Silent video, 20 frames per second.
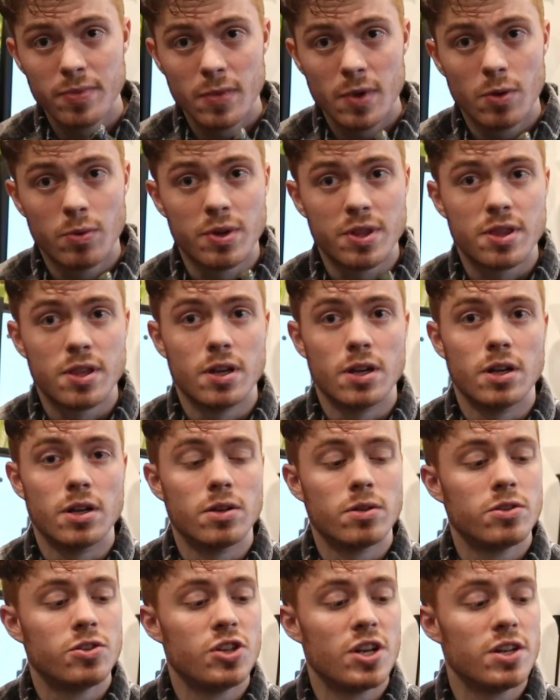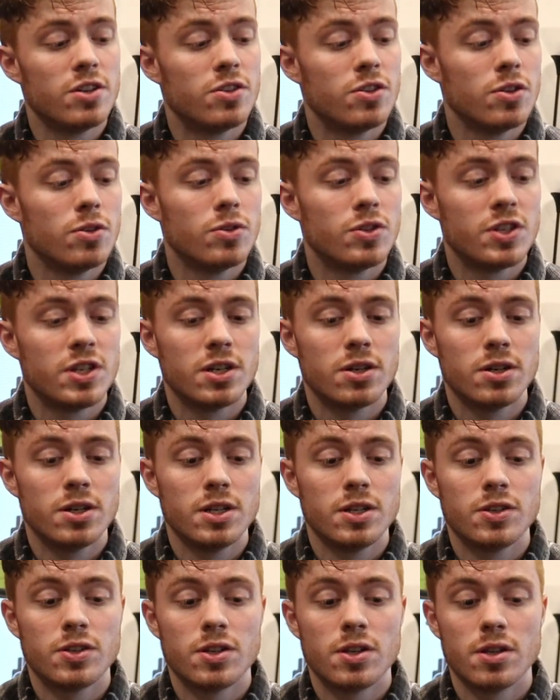with the Gen 2
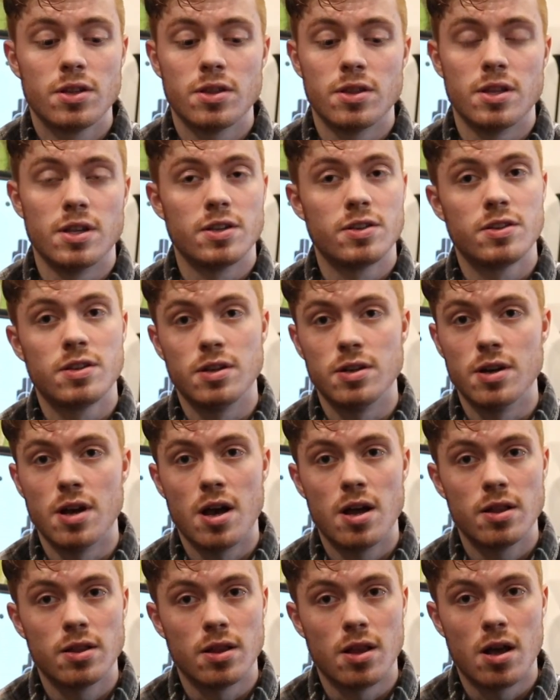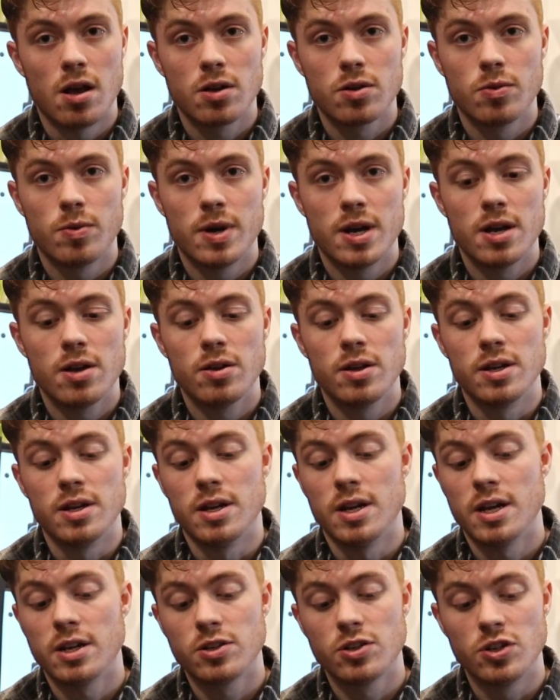series, this did not lock well, and
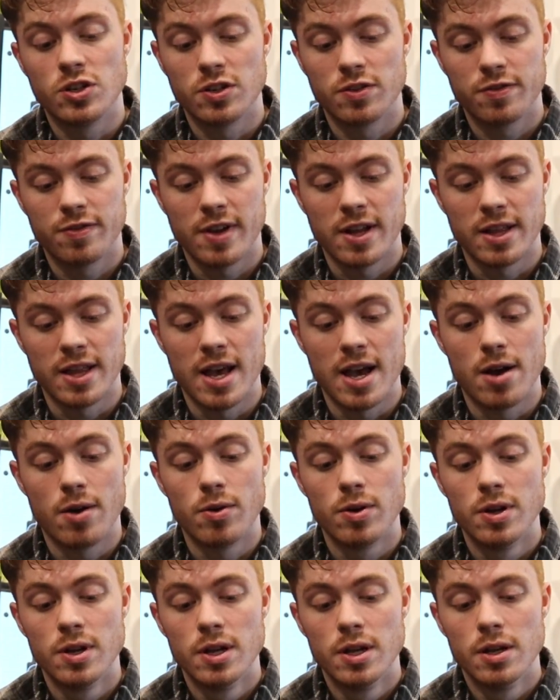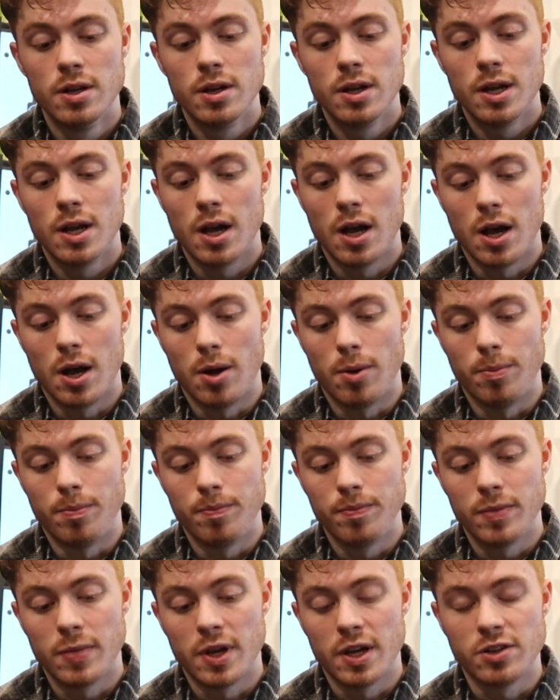it actually just fell out.
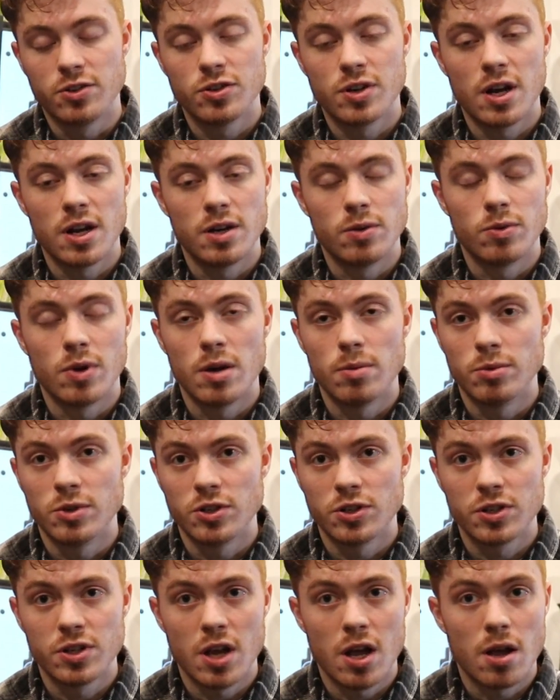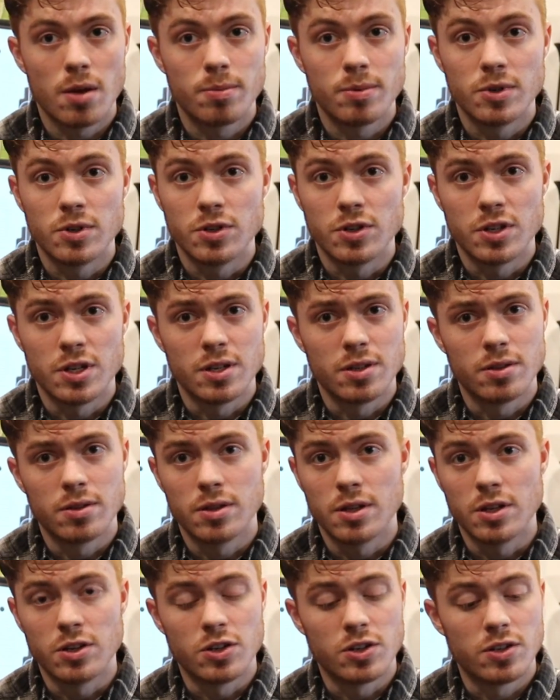I tried rubber stoppers, and
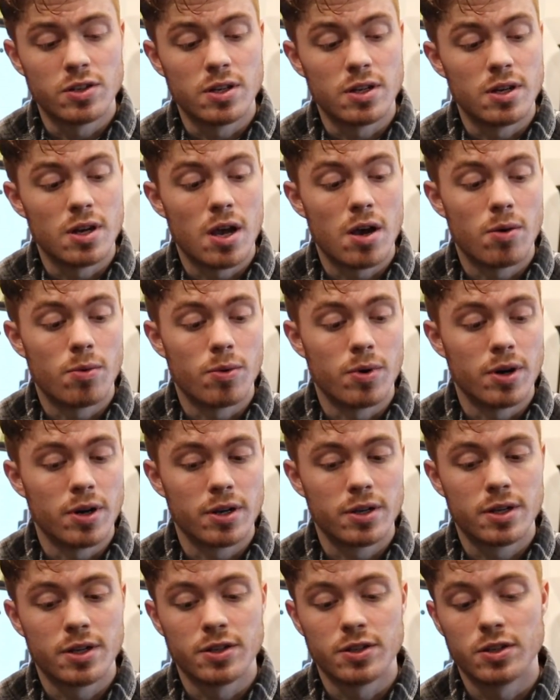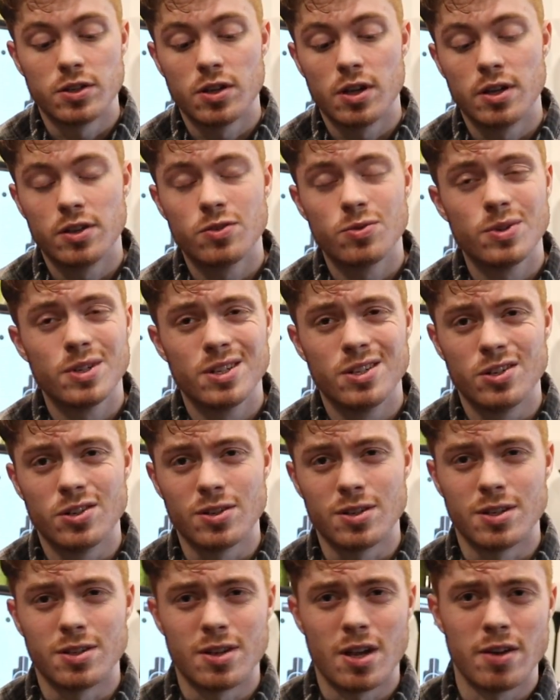they just did not work, because it's really
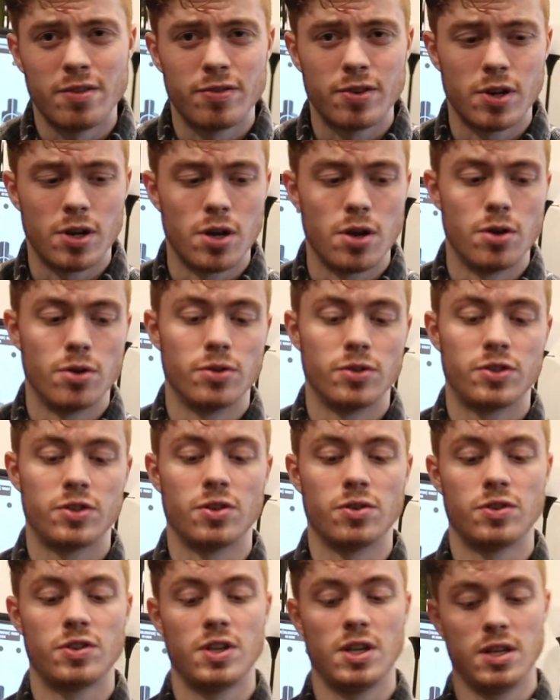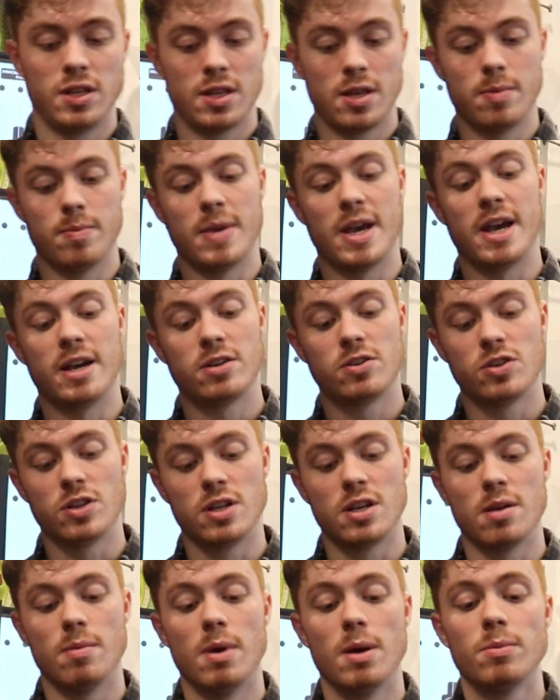just designed for a hose. So seeing them actually
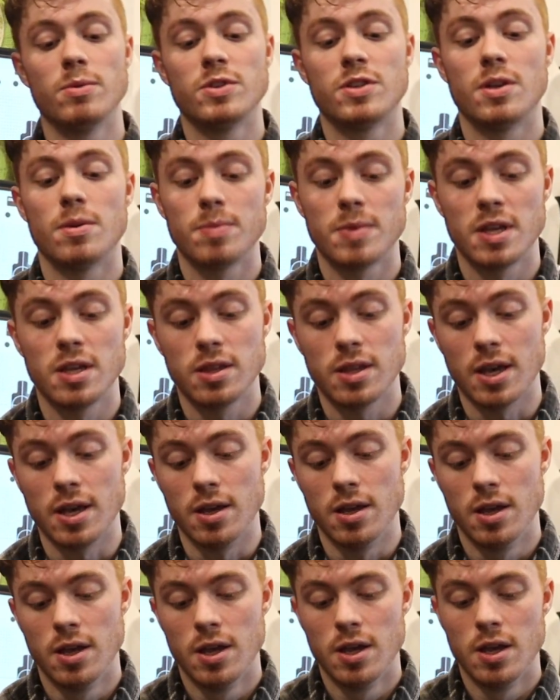come up with something that